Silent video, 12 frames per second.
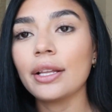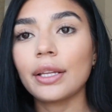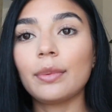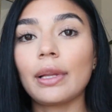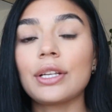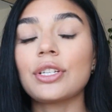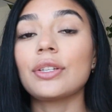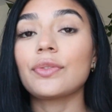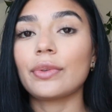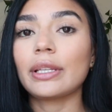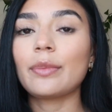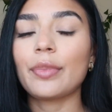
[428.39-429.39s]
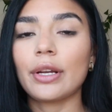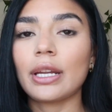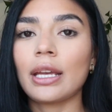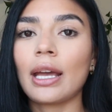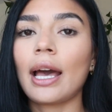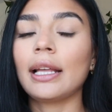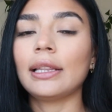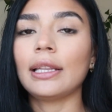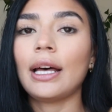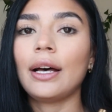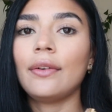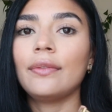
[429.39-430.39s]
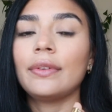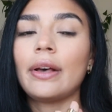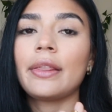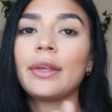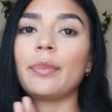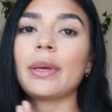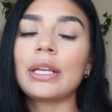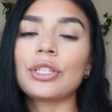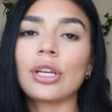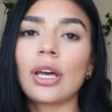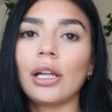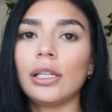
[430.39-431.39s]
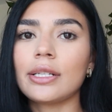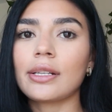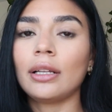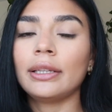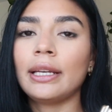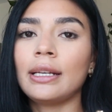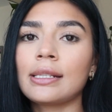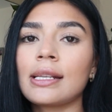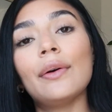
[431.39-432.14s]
The blush is really pretty. I love the peachy colors on this.